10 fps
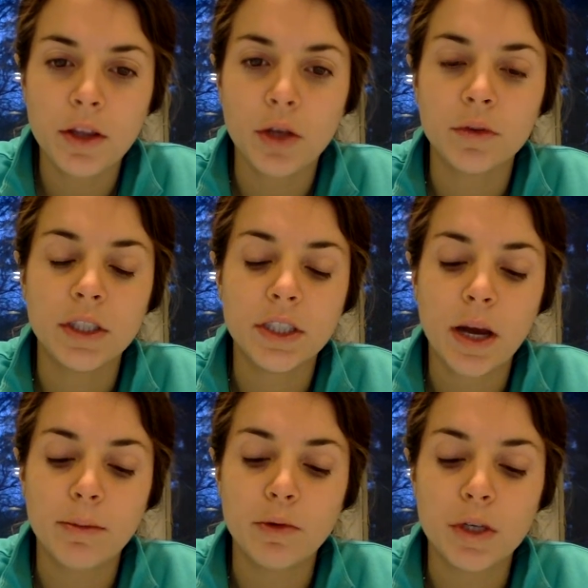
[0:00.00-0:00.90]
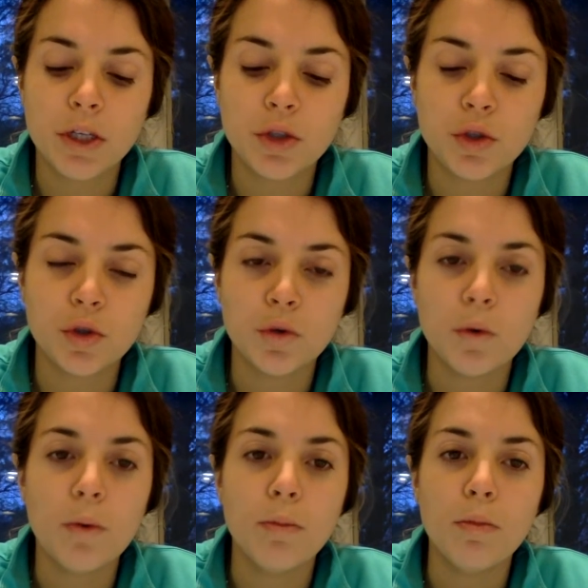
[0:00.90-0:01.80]
The only time you need
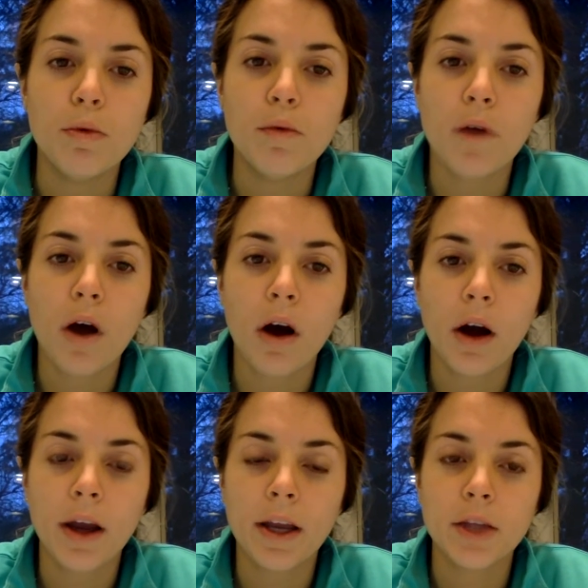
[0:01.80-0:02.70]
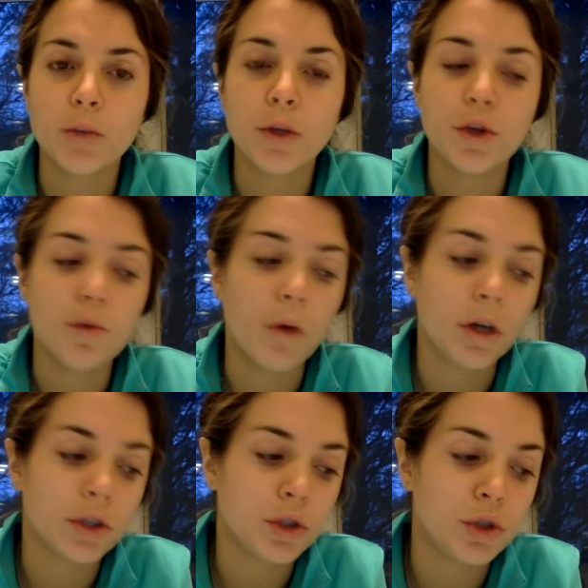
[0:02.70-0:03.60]
to move on is when you
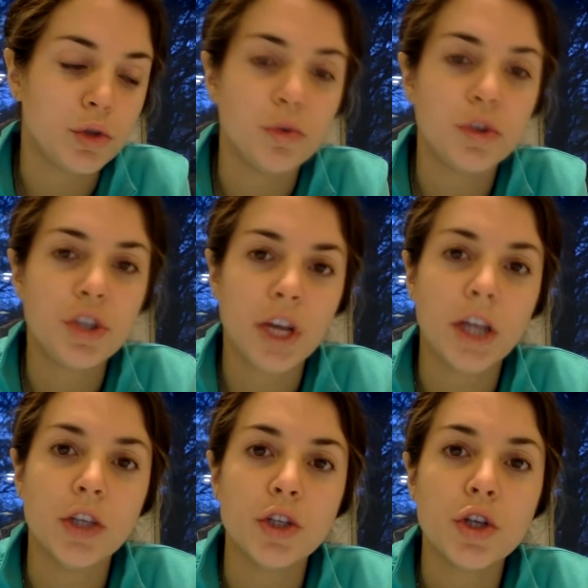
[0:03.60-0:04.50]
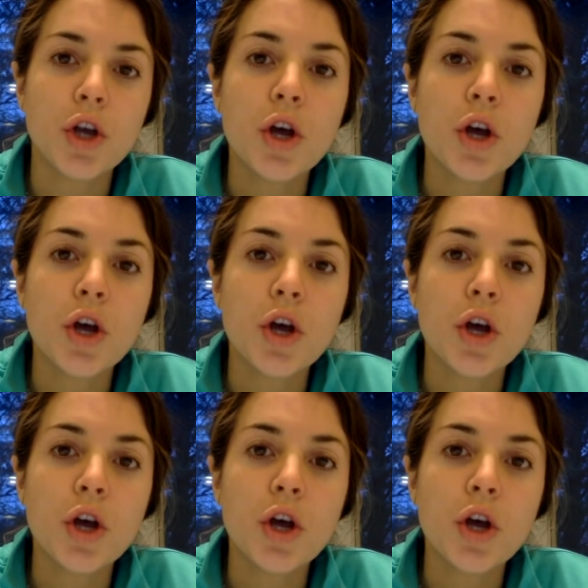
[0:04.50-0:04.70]
want to change